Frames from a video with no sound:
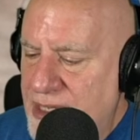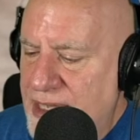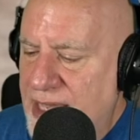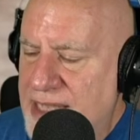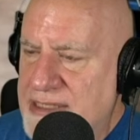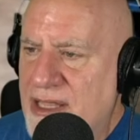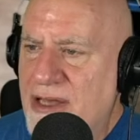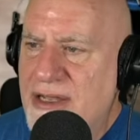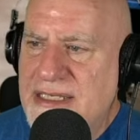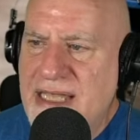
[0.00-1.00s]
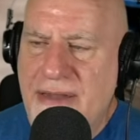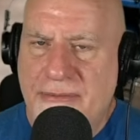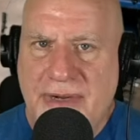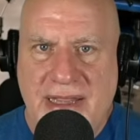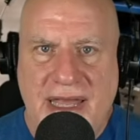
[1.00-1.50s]
As long as that
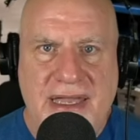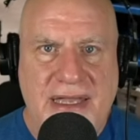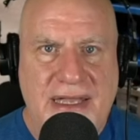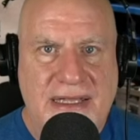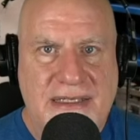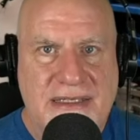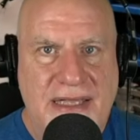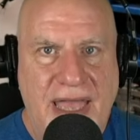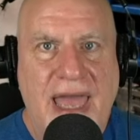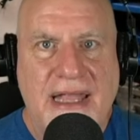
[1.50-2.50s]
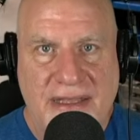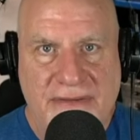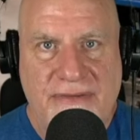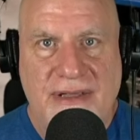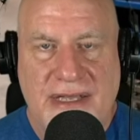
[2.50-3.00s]
relay is
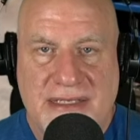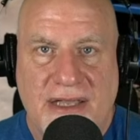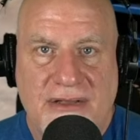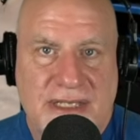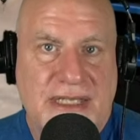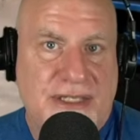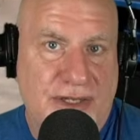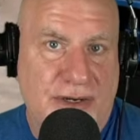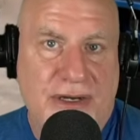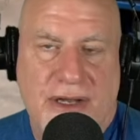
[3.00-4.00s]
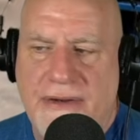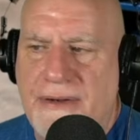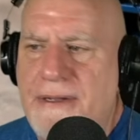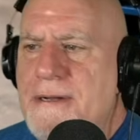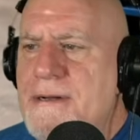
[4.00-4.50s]
active, as long as it's turned
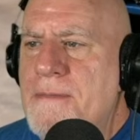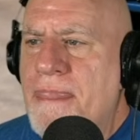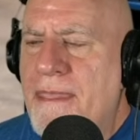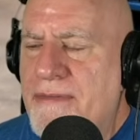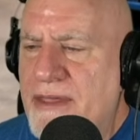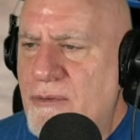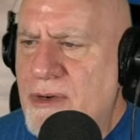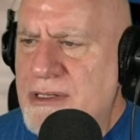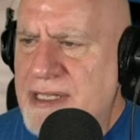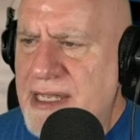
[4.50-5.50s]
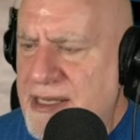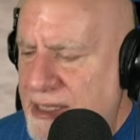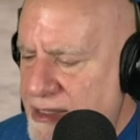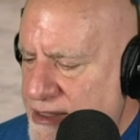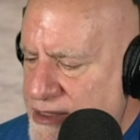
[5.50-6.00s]
on, then we're
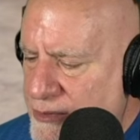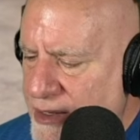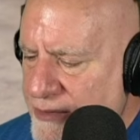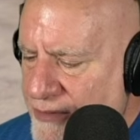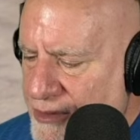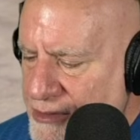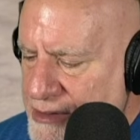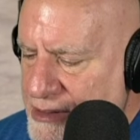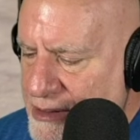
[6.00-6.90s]
sending 12 volts